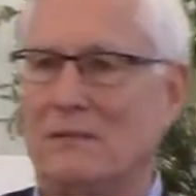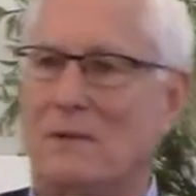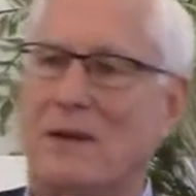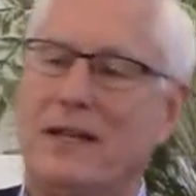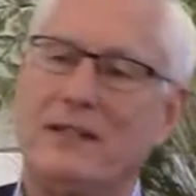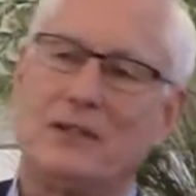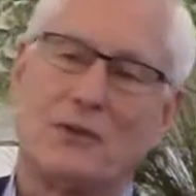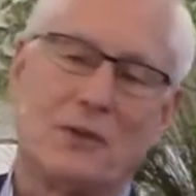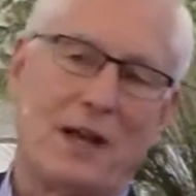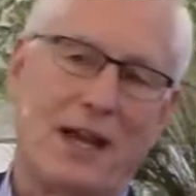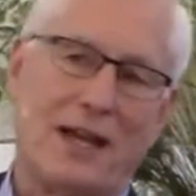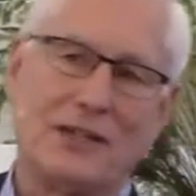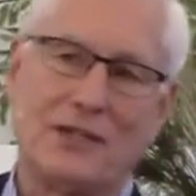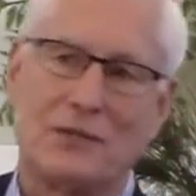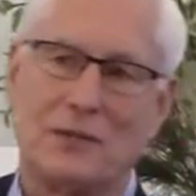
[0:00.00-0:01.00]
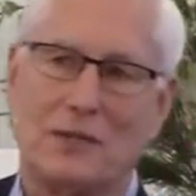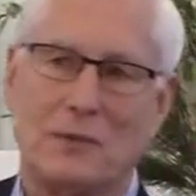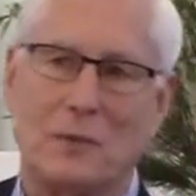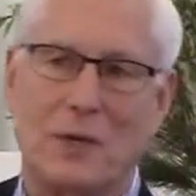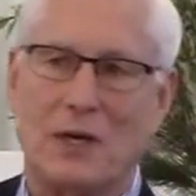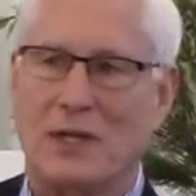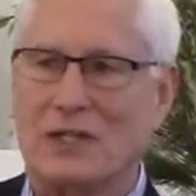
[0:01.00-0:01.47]
white trash, or
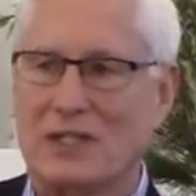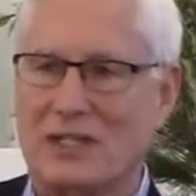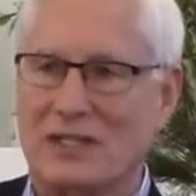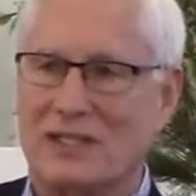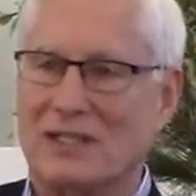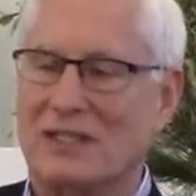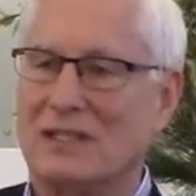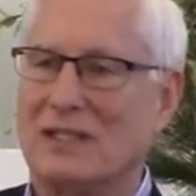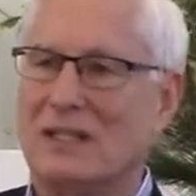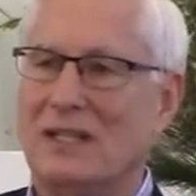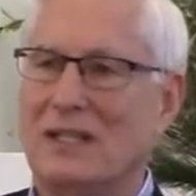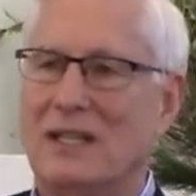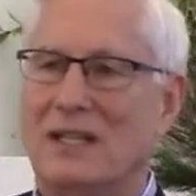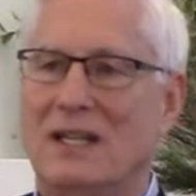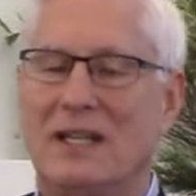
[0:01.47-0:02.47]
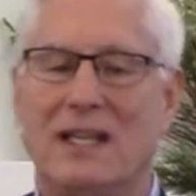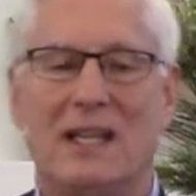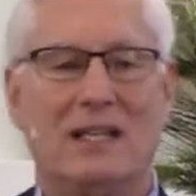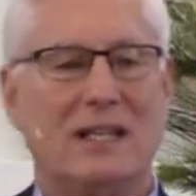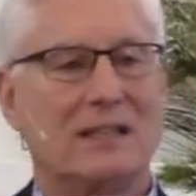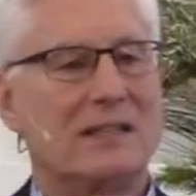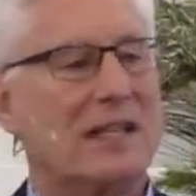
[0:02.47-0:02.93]
worse.
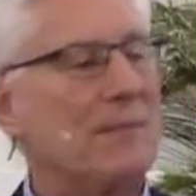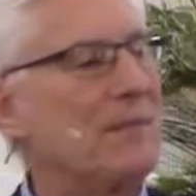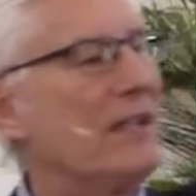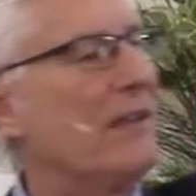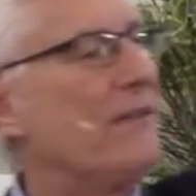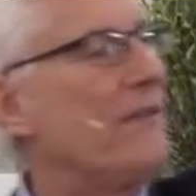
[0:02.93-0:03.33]
They looked up to the